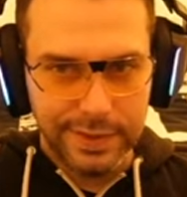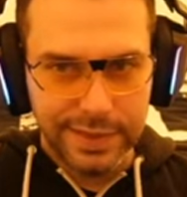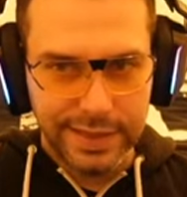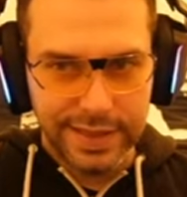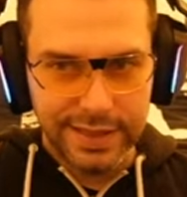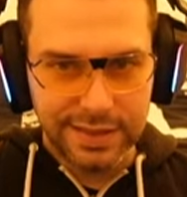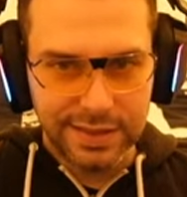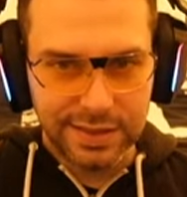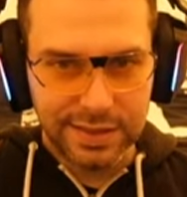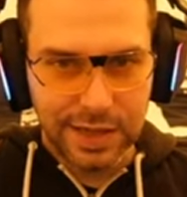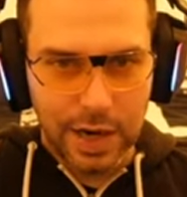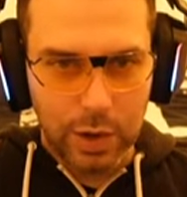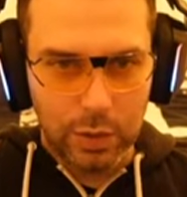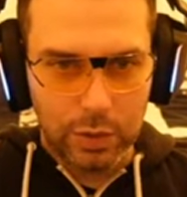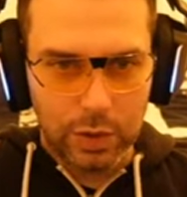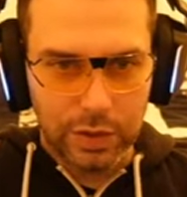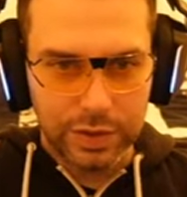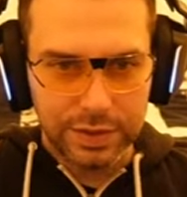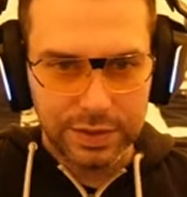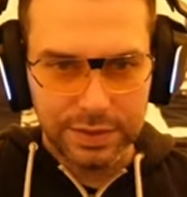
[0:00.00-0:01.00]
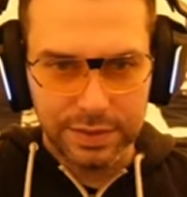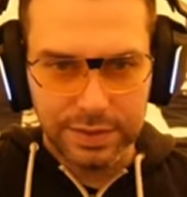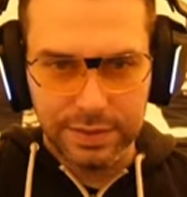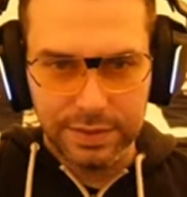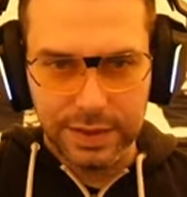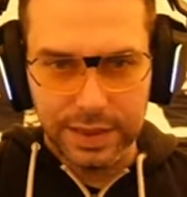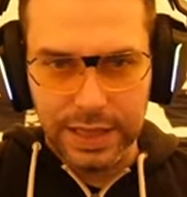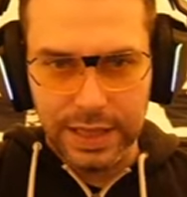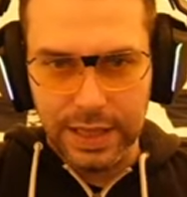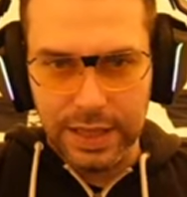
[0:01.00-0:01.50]
His Sauron
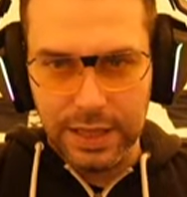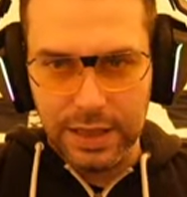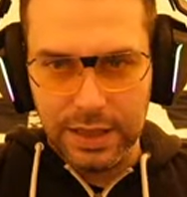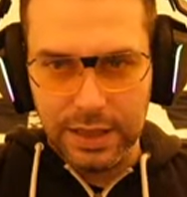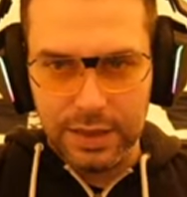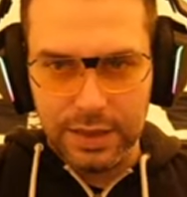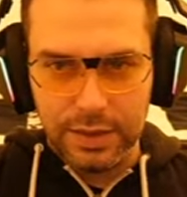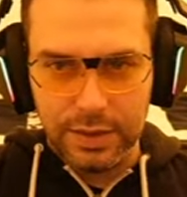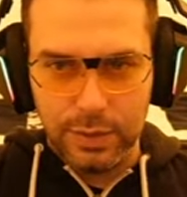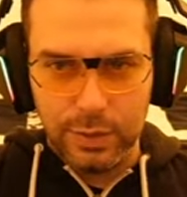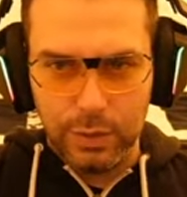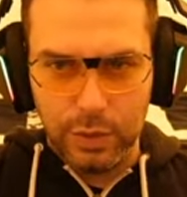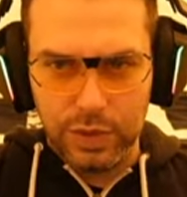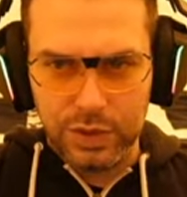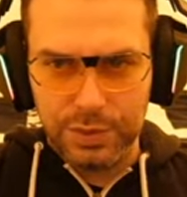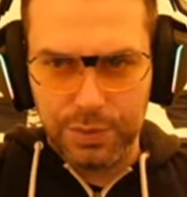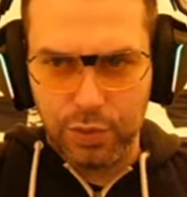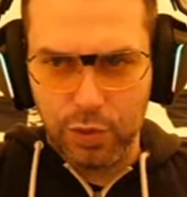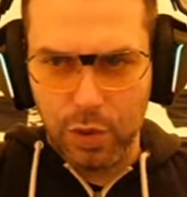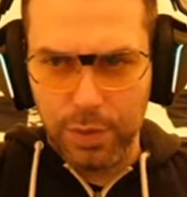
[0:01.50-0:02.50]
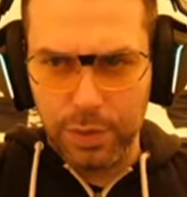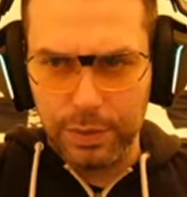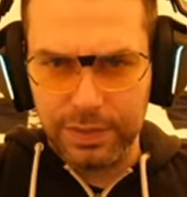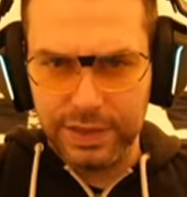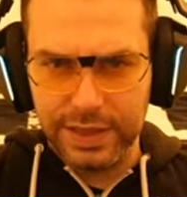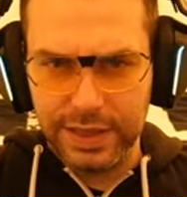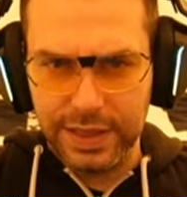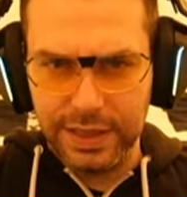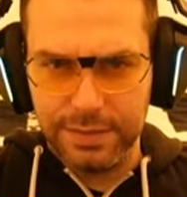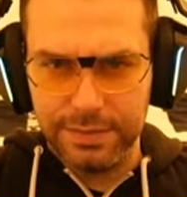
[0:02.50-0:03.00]
was
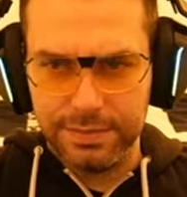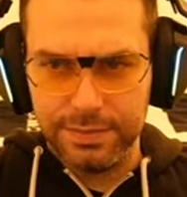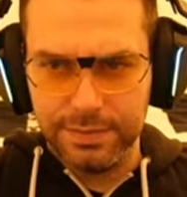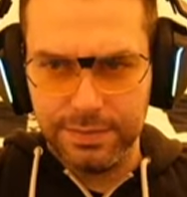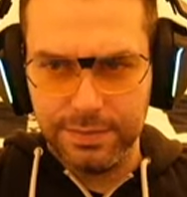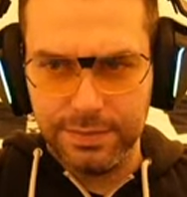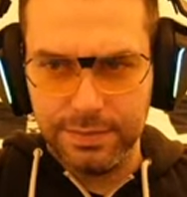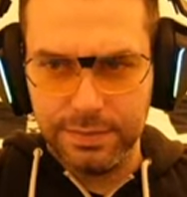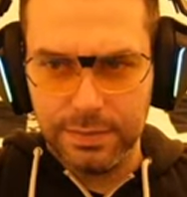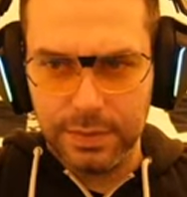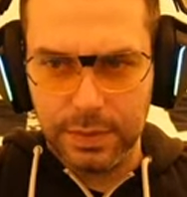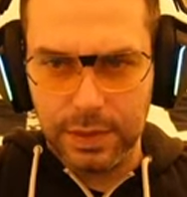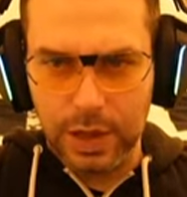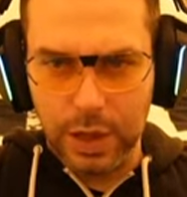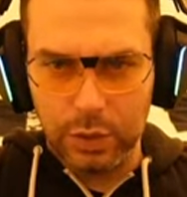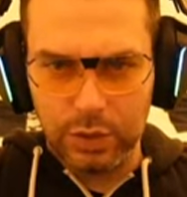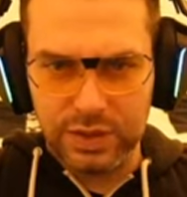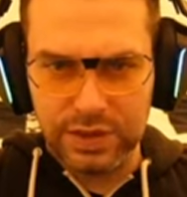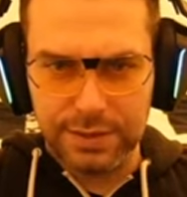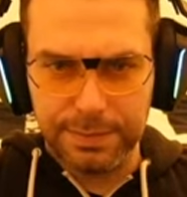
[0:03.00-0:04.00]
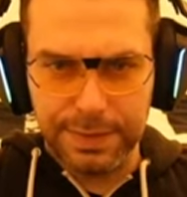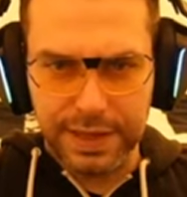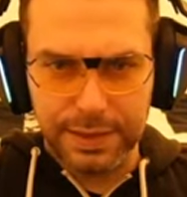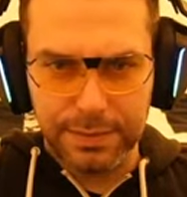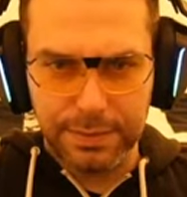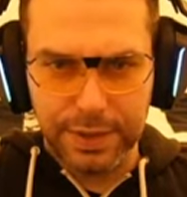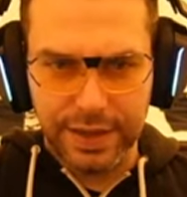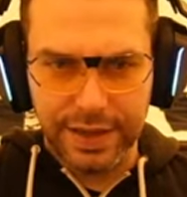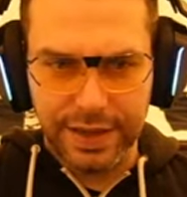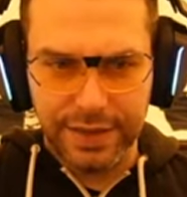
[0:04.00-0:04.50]
probably outsped
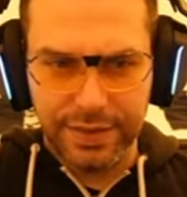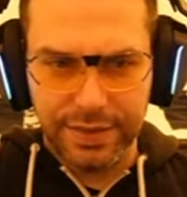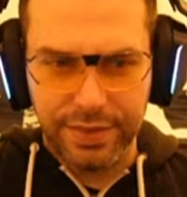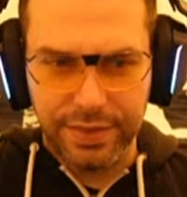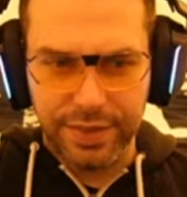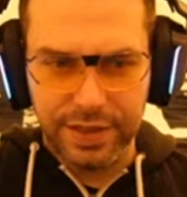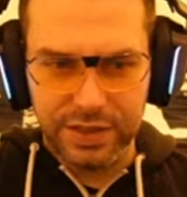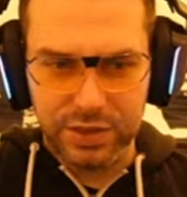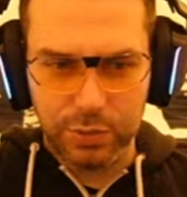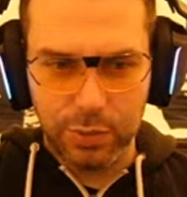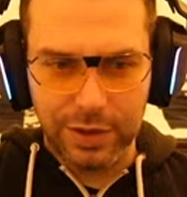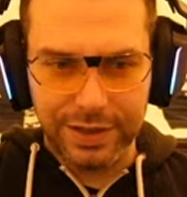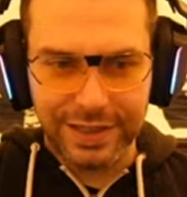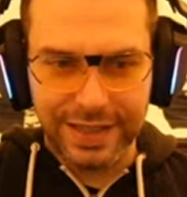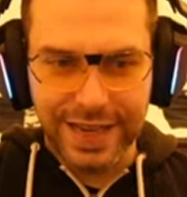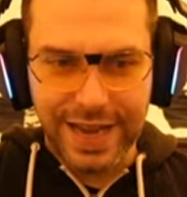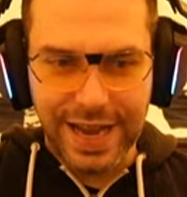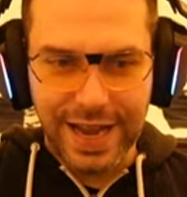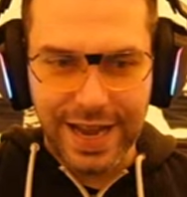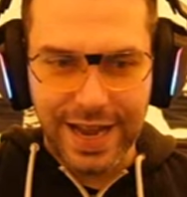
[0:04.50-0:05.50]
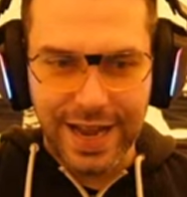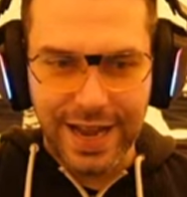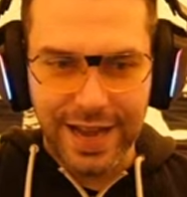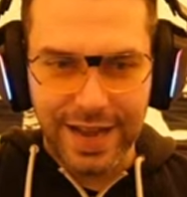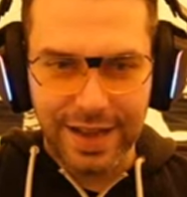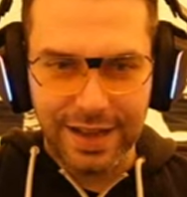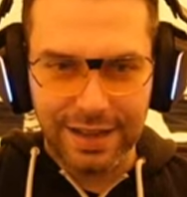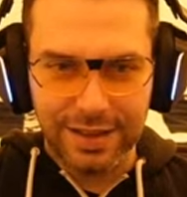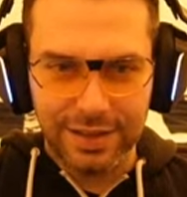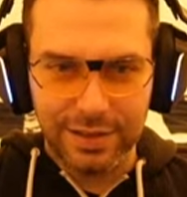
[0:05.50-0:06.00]
by this one.
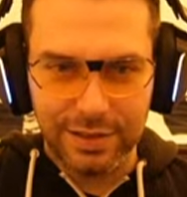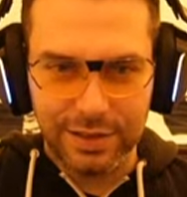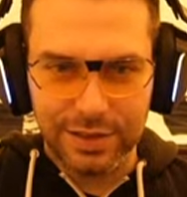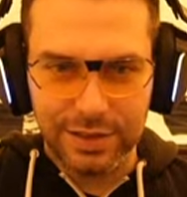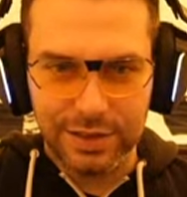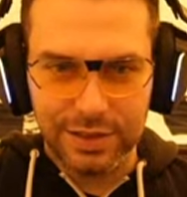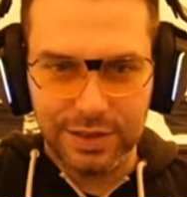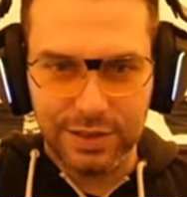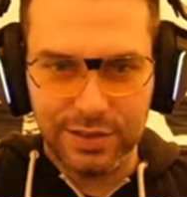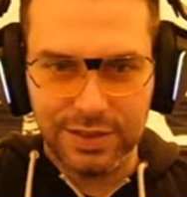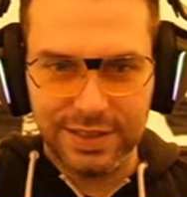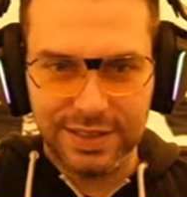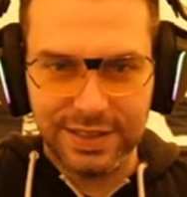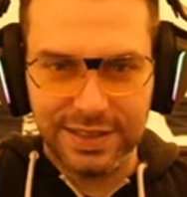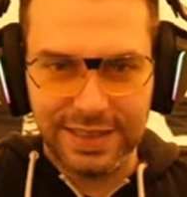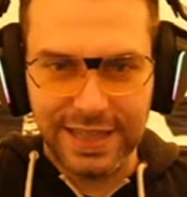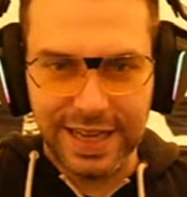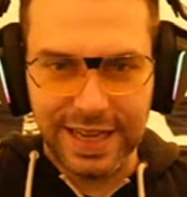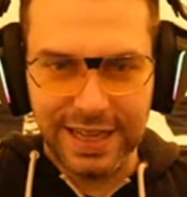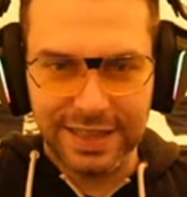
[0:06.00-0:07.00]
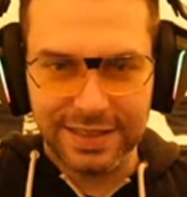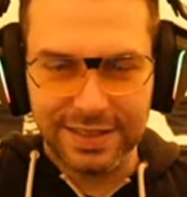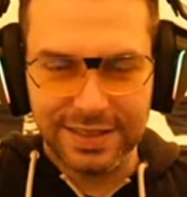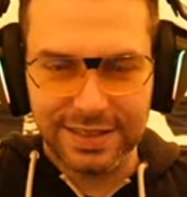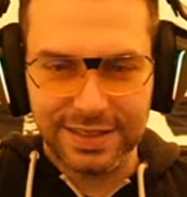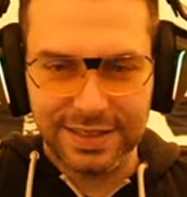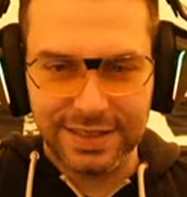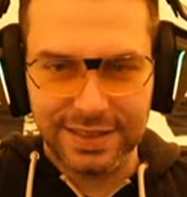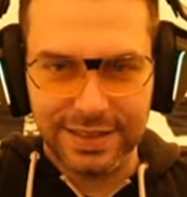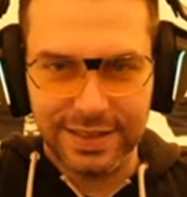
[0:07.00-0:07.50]
Yeah, you see that?
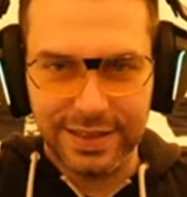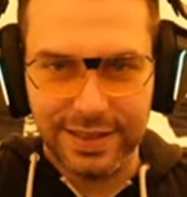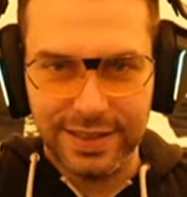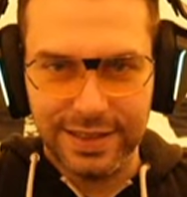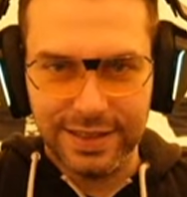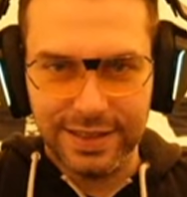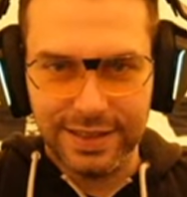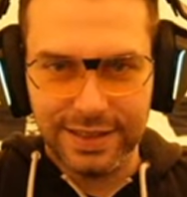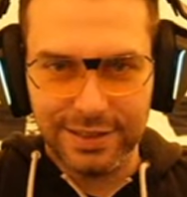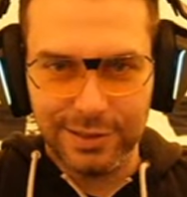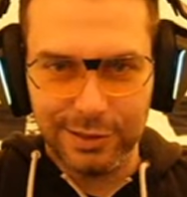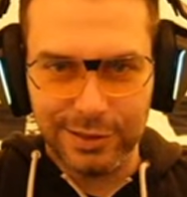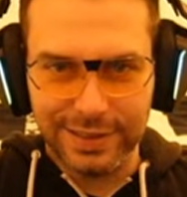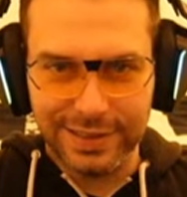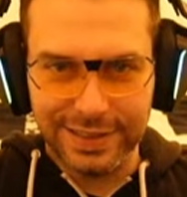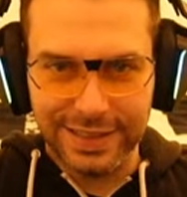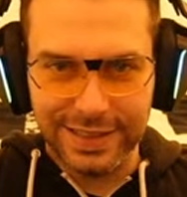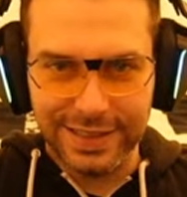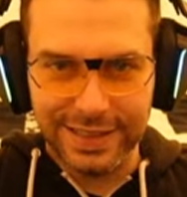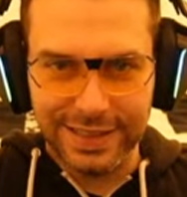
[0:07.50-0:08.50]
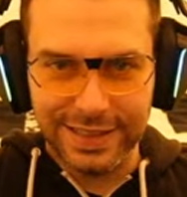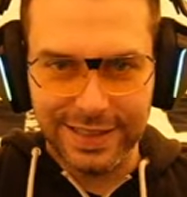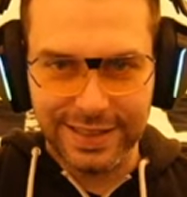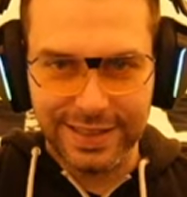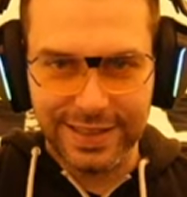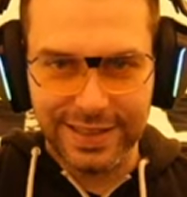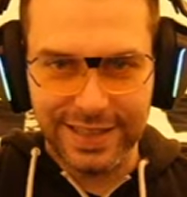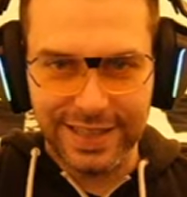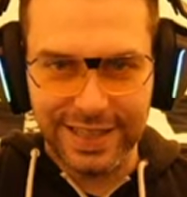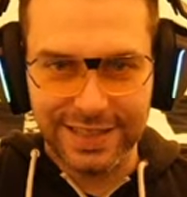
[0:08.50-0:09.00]
You see the
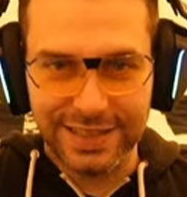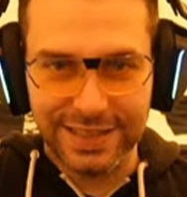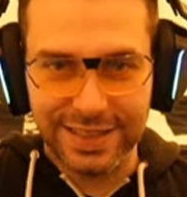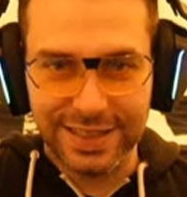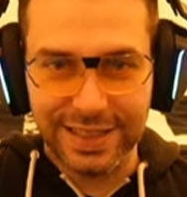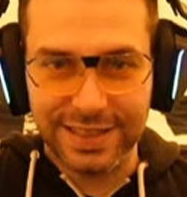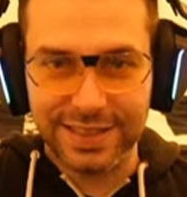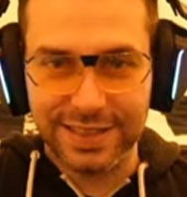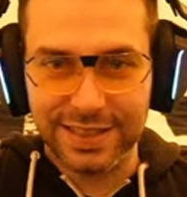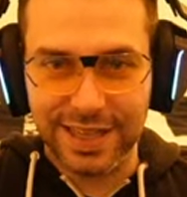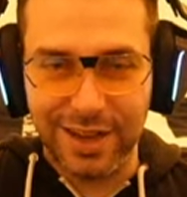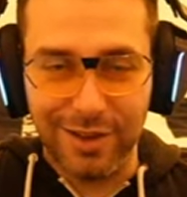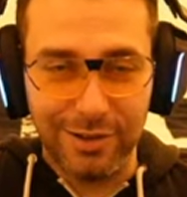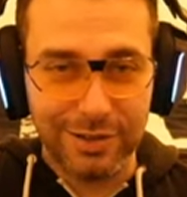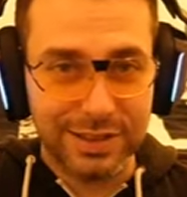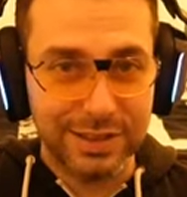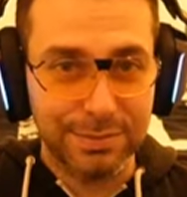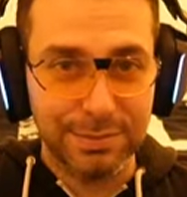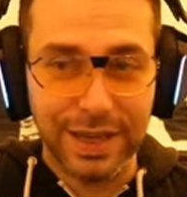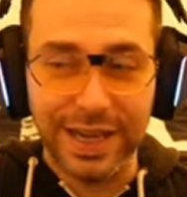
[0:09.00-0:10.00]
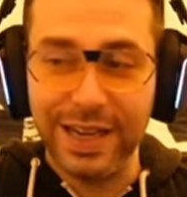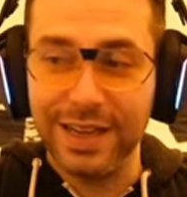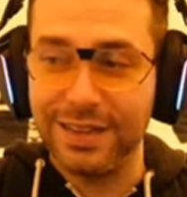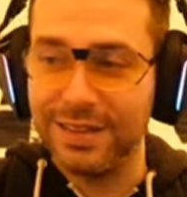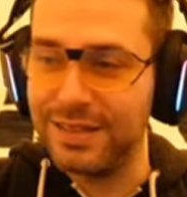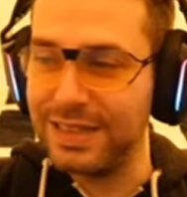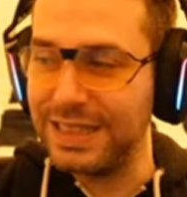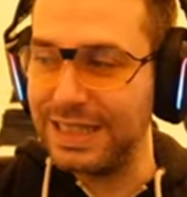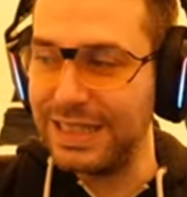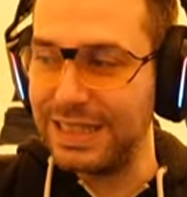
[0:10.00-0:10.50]
classic Scouts
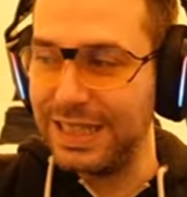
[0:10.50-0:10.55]
Mail?